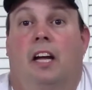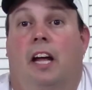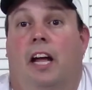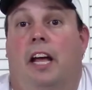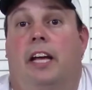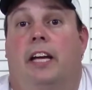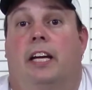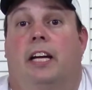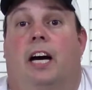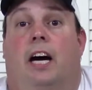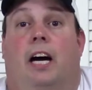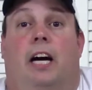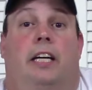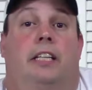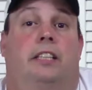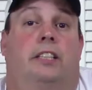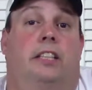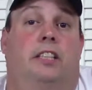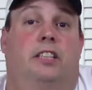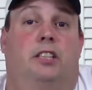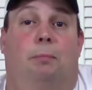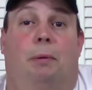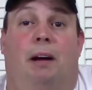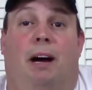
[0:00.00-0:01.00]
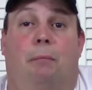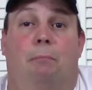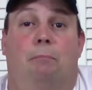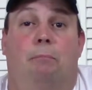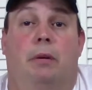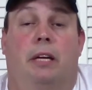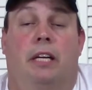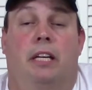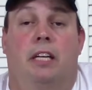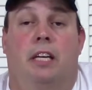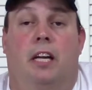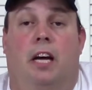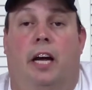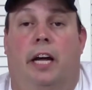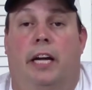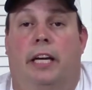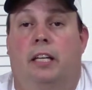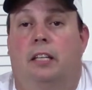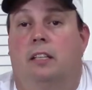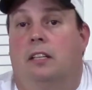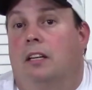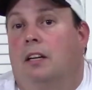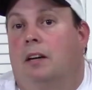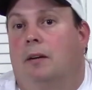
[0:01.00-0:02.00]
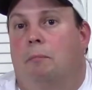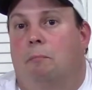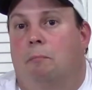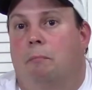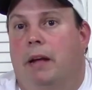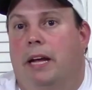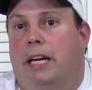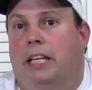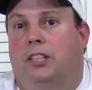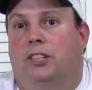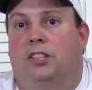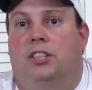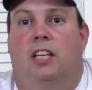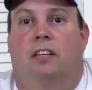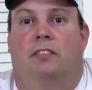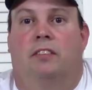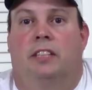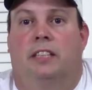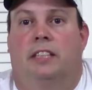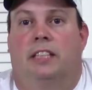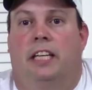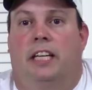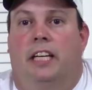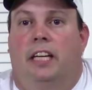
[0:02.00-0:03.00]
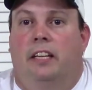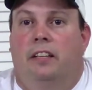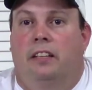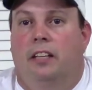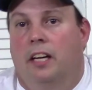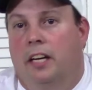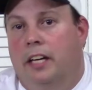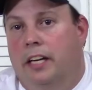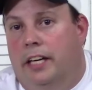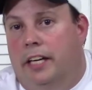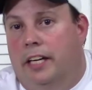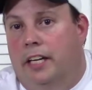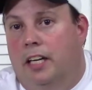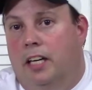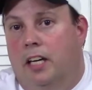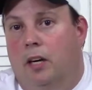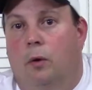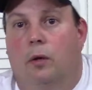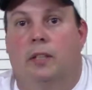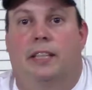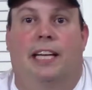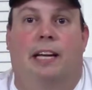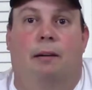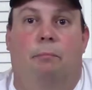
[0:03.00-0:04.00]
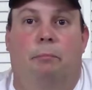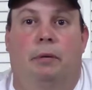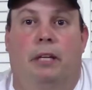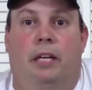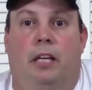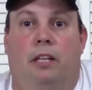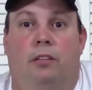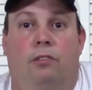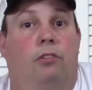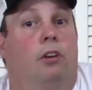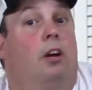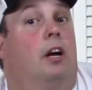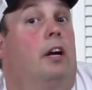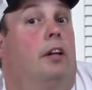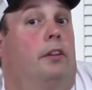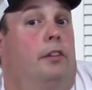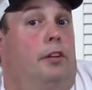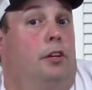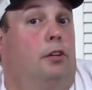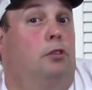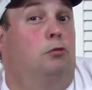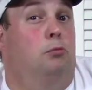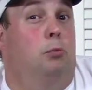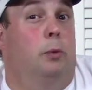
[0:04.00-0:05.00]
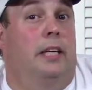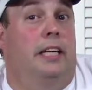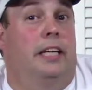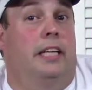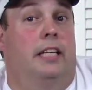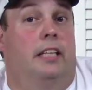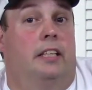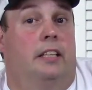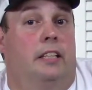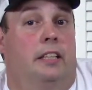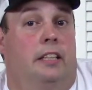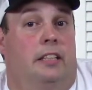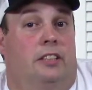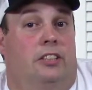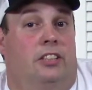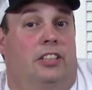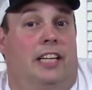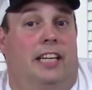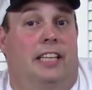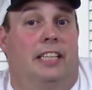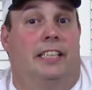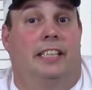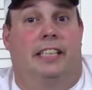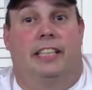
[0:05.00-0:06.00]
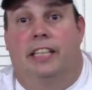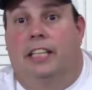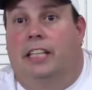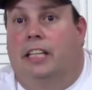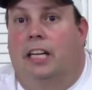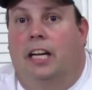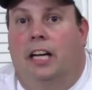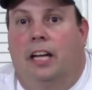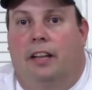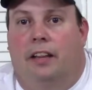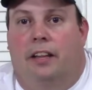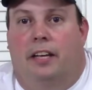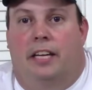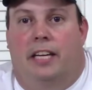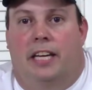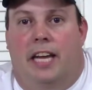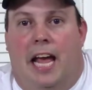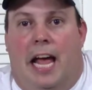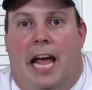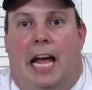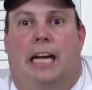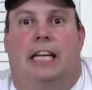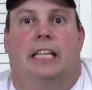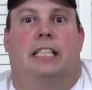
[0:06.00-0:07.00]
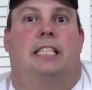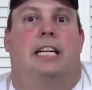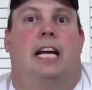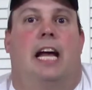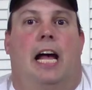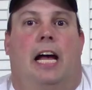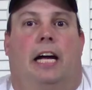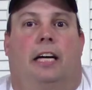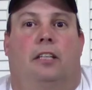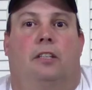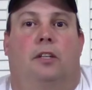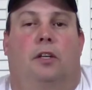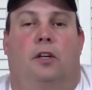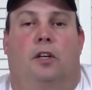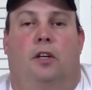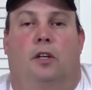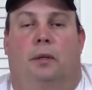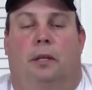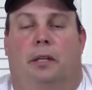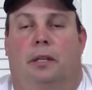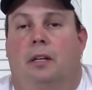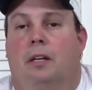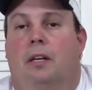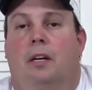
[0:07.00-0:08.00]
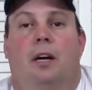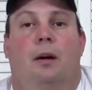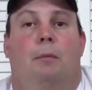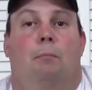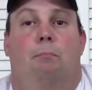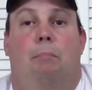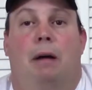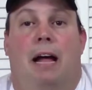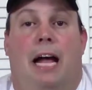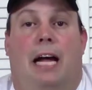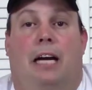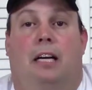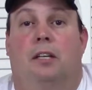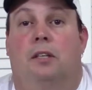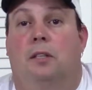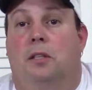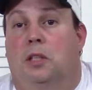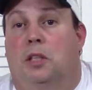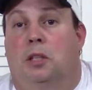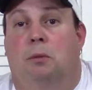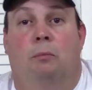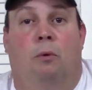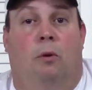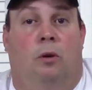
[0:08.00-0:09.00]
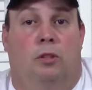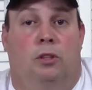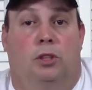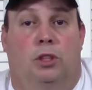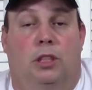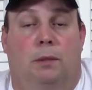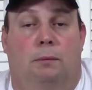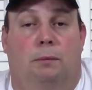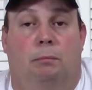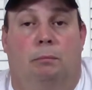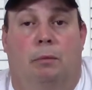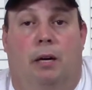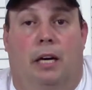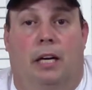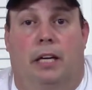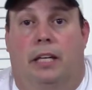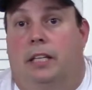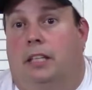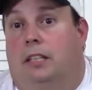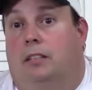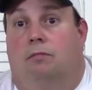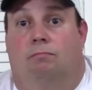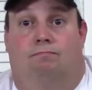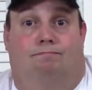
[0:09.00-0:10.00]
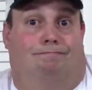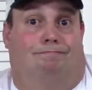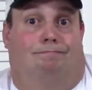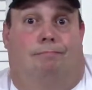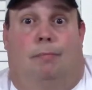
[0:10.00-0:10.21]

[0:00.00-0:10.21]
Hey guys, it's about midnight, May 17th. You know what that means? This weekend is yet again the Yak Attack tournament back home on some of my